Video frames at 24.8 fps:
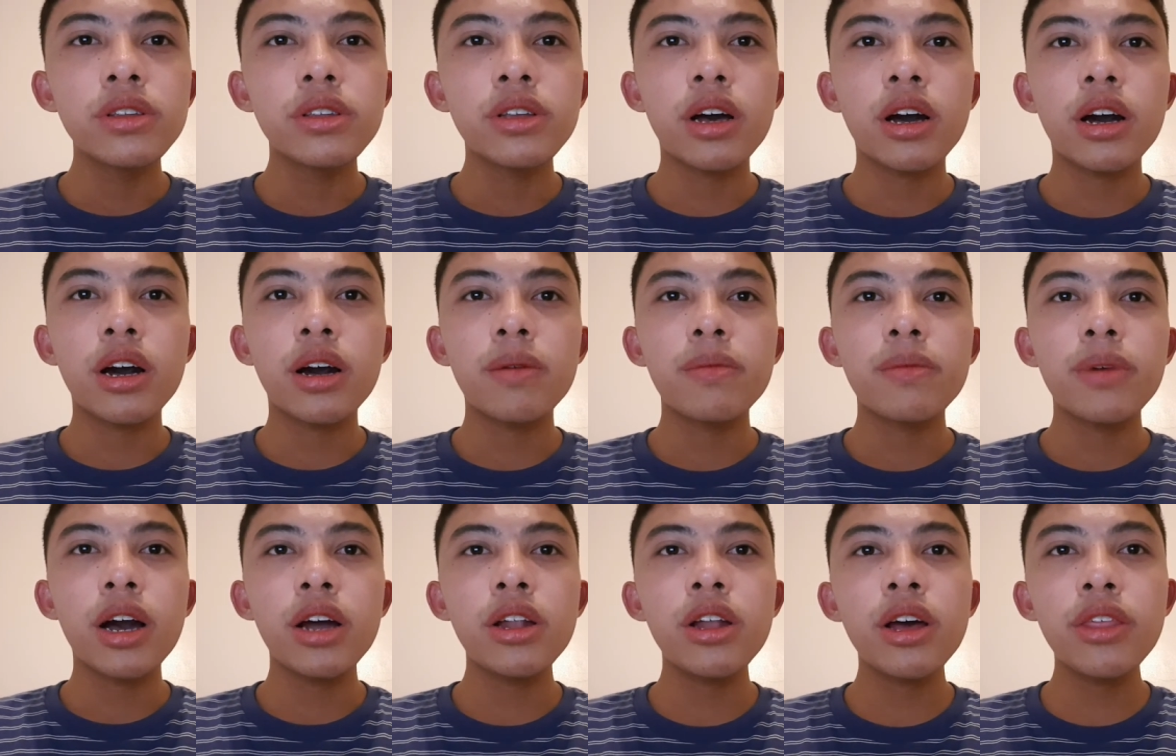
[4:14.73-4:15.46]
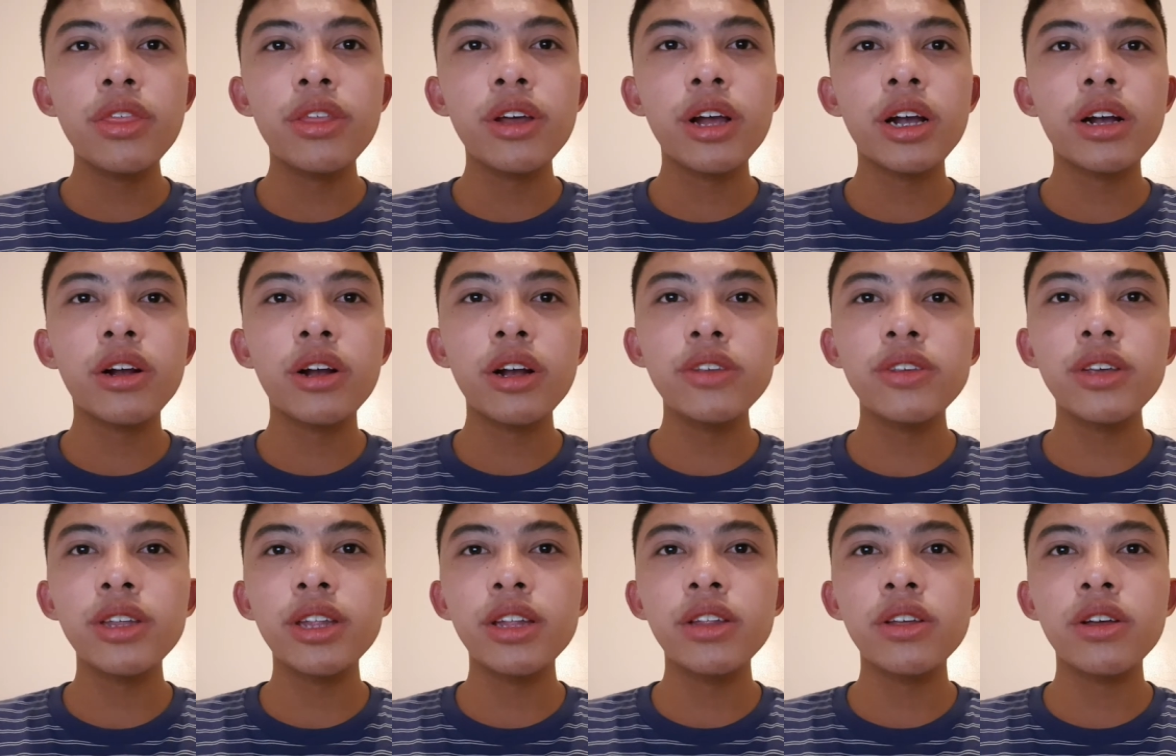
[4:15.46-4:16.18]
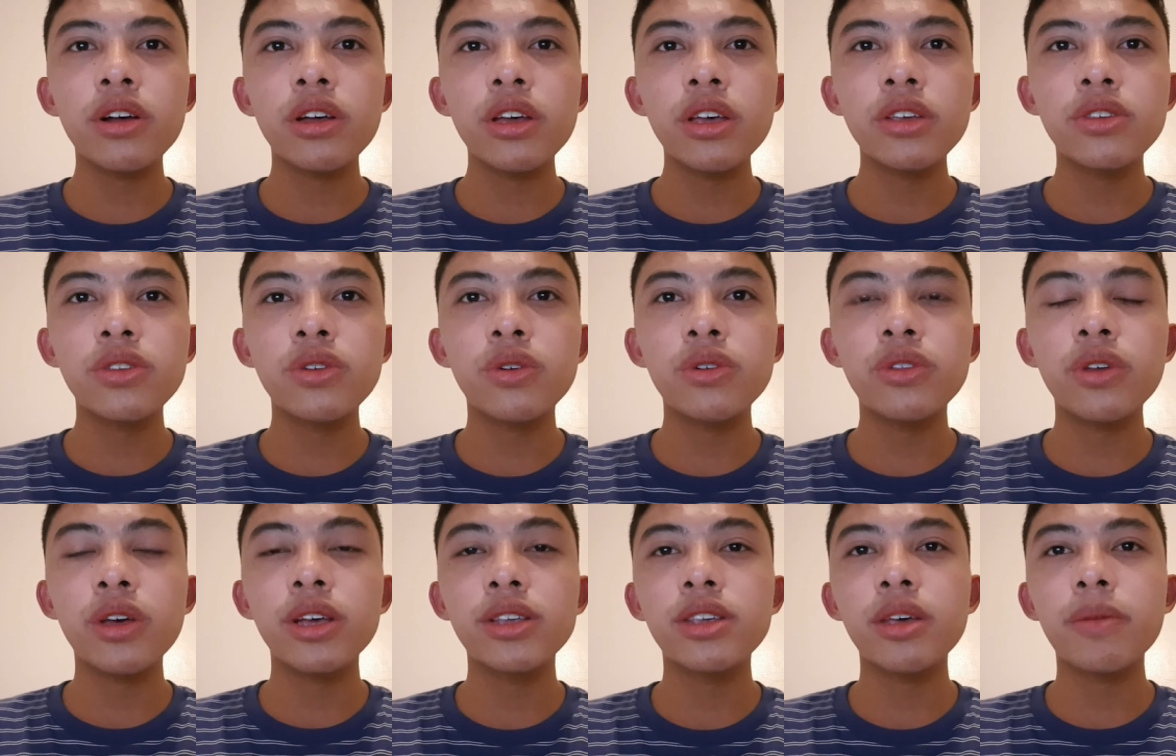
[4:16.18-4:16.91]
Quercetin is
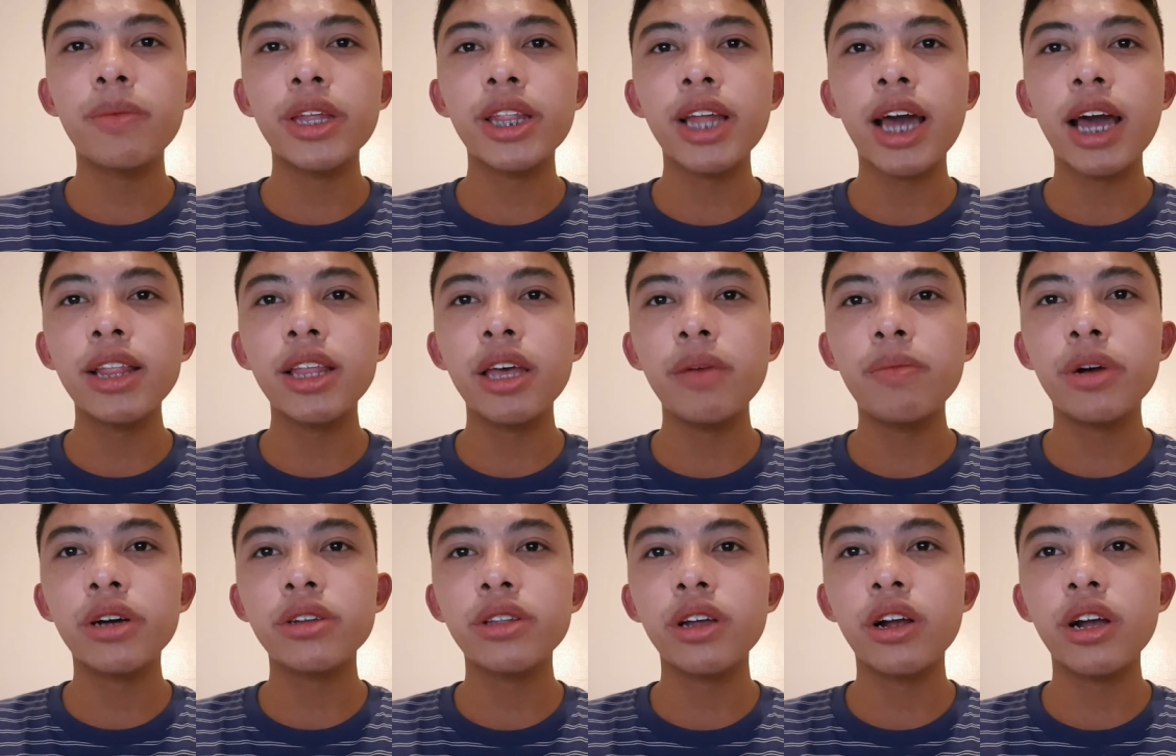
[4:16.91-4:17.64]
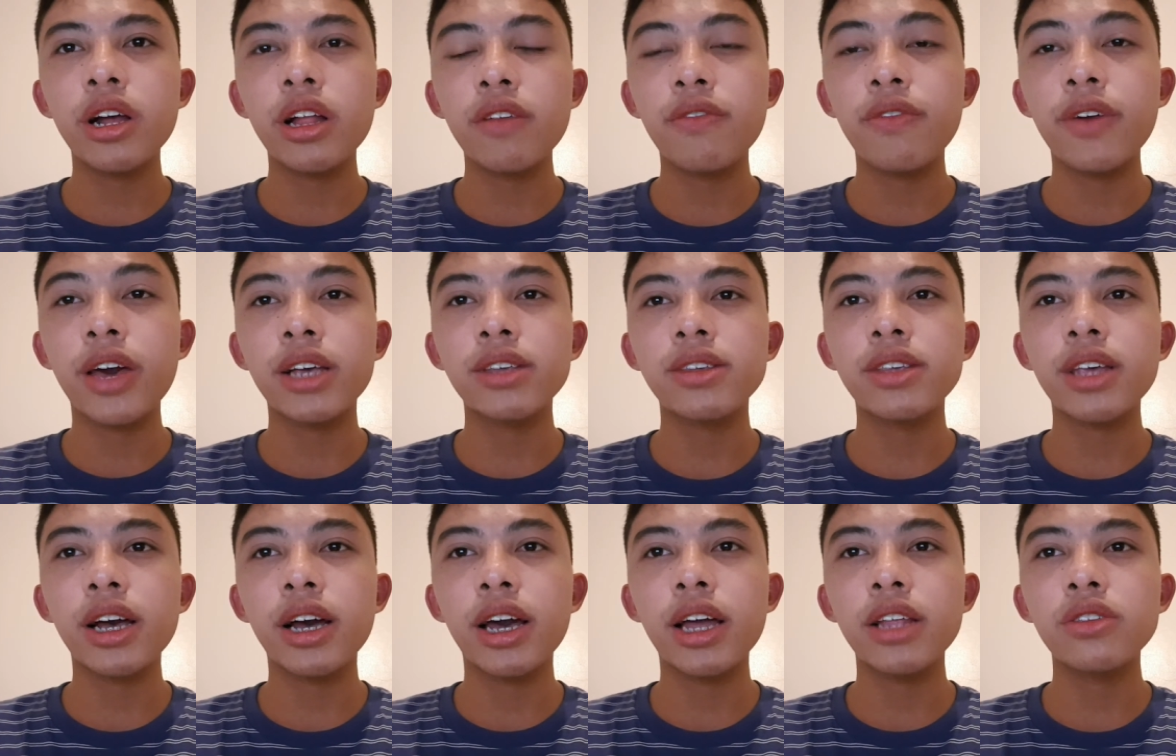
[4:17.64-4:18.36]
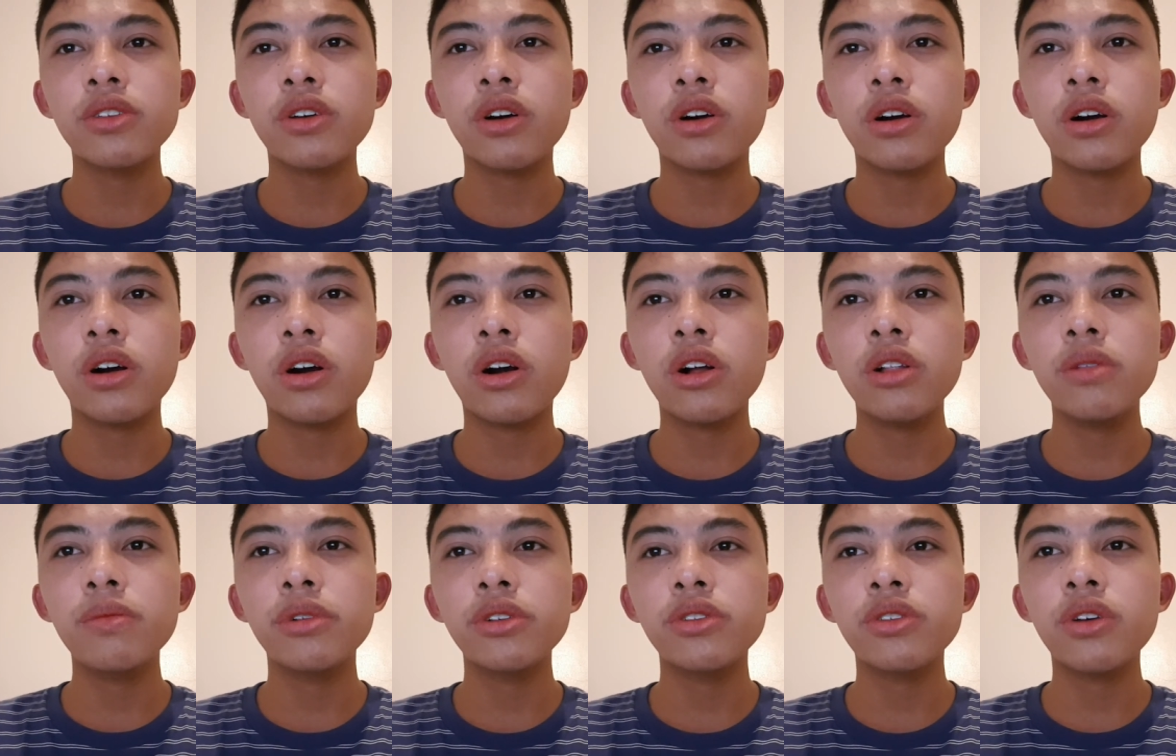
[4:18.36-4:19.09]
known to exhibit antibacterial effects against
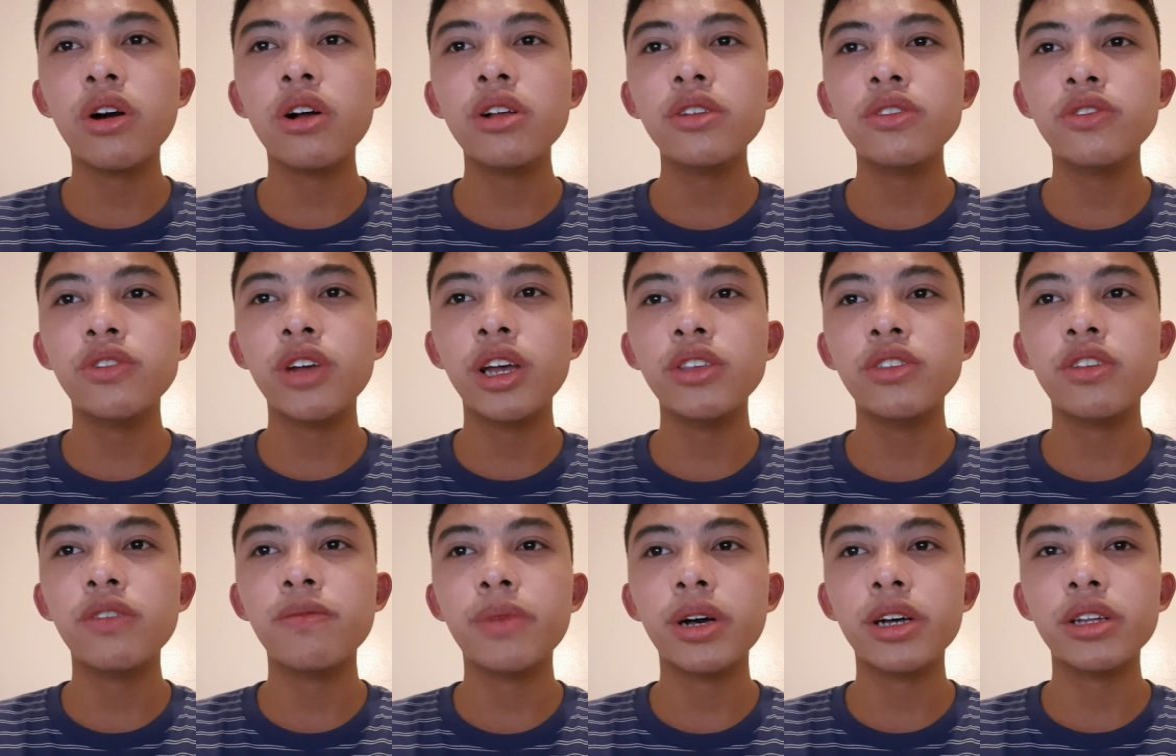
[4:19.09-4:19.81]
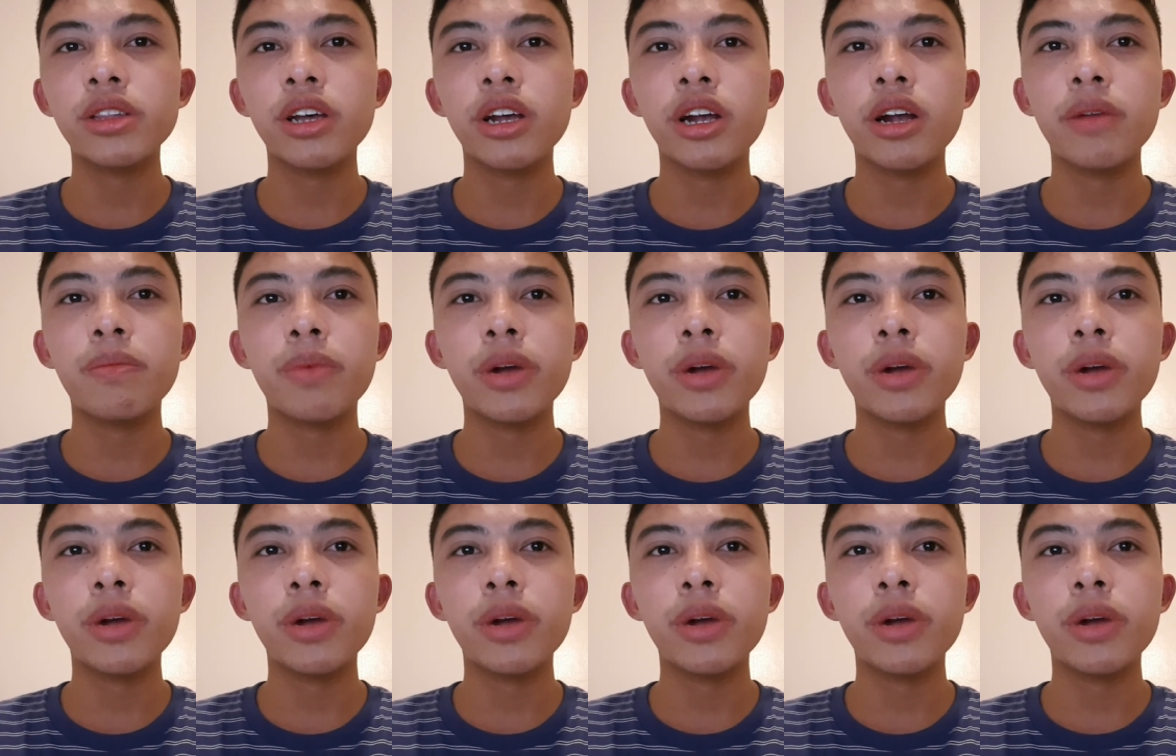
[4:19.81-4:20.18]
almost all strains of bacteria,